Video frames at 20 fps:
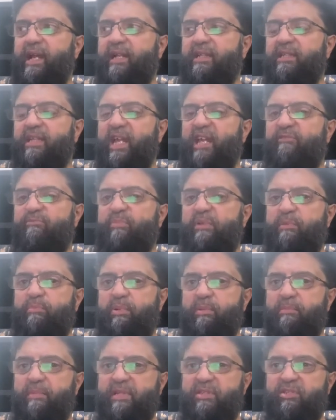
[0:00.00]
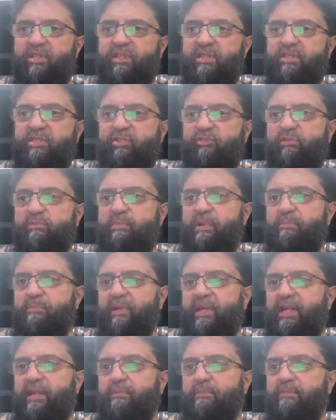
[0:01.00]
And gave me permission to
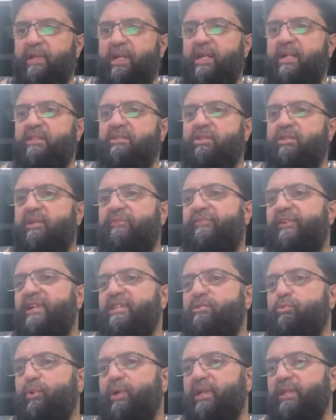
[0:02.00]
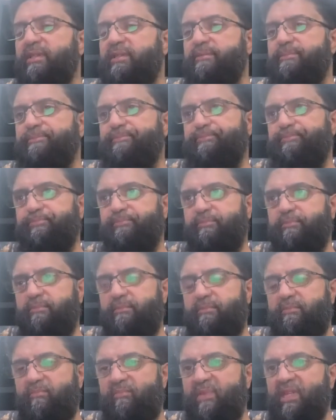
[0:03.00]
remember him. So the first word
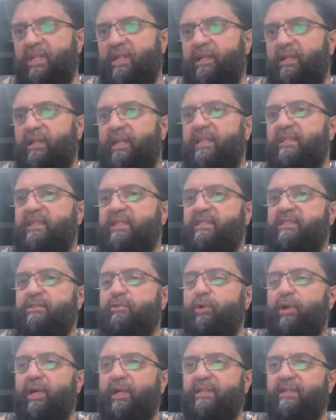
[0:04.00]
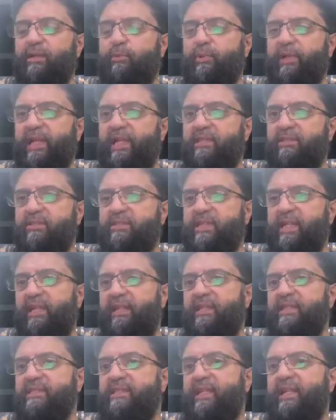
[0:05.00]
in this dua that we're going to
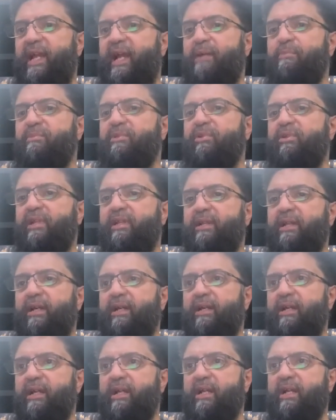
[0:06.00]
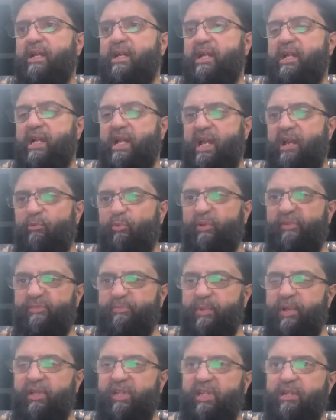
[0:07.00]
take is Alhamdulillah. And we've
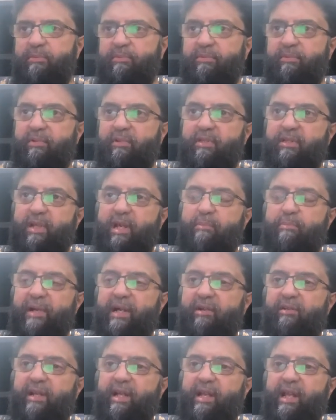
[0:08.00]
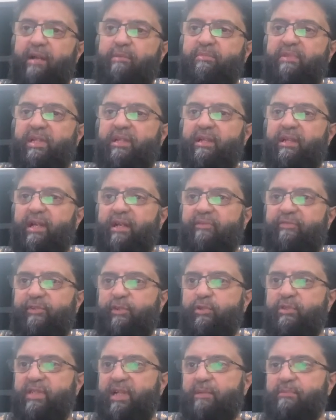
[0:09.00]
spoken about Alhamdulillah a
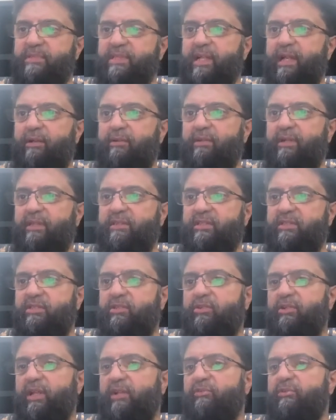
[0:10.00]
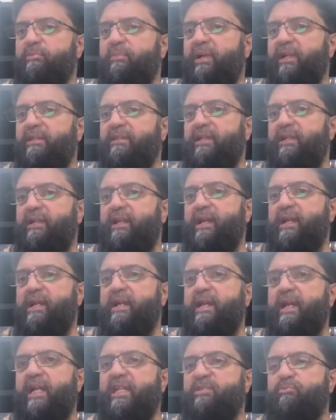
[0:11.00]
few times now. Just a quick reminder,
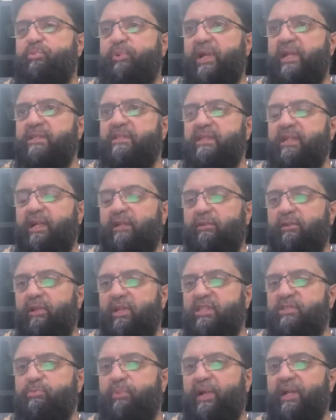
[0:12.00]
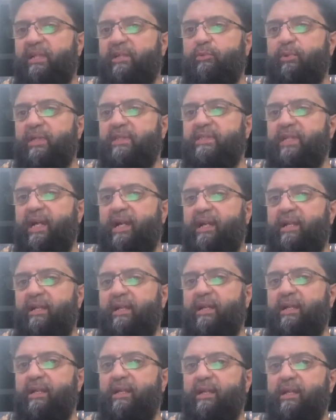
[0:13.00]
it's praising Allah subhanahu wa
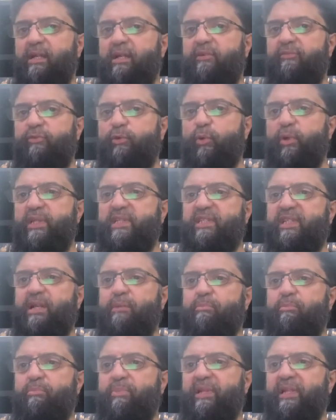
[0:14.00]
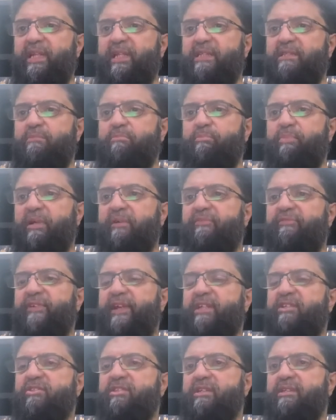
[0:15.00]
ta'ala for his complete
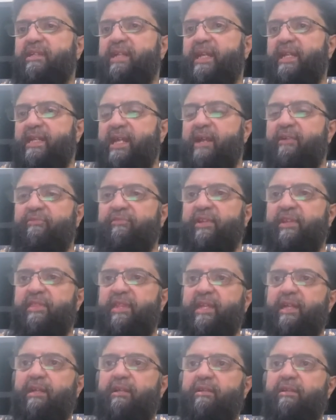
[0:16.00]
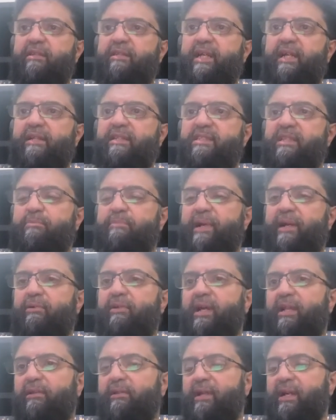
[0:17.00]
perfection in everything that is
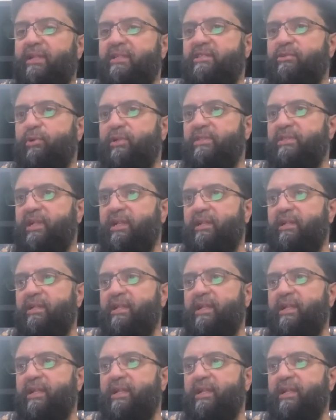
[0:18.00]
about Allah Azza wa Jal.